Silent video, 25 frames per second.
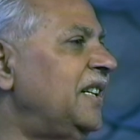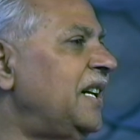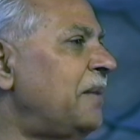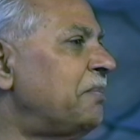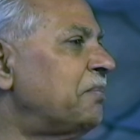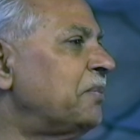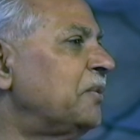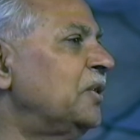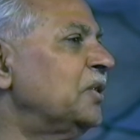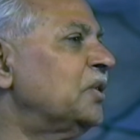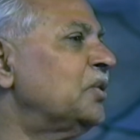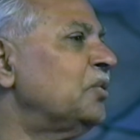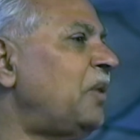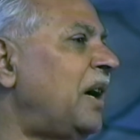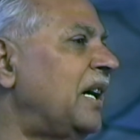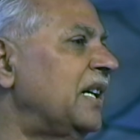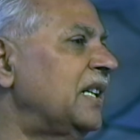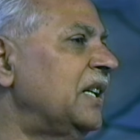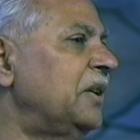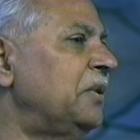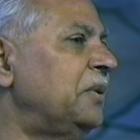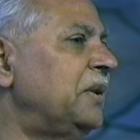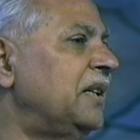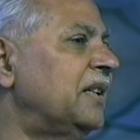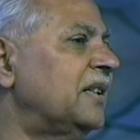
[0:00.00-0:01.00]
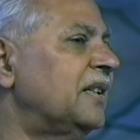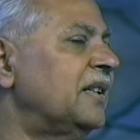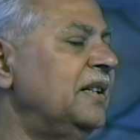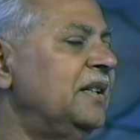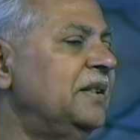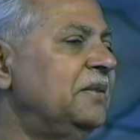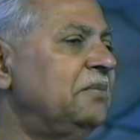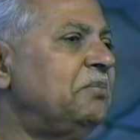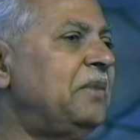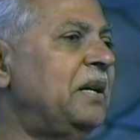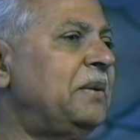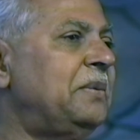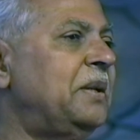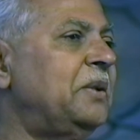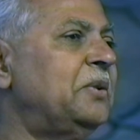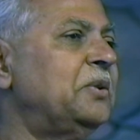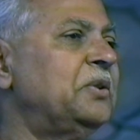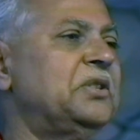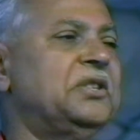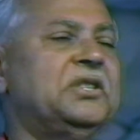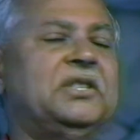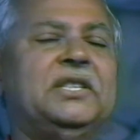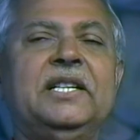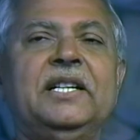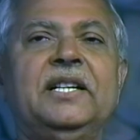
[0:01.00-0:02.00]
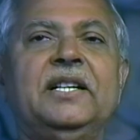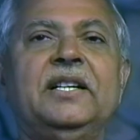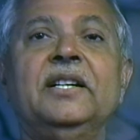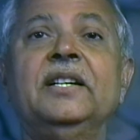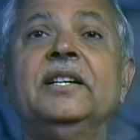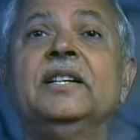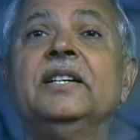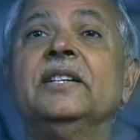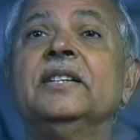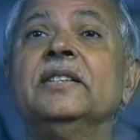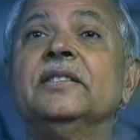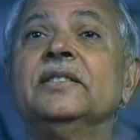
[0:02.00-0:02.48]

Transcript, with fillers: of course, whatever Baba would say,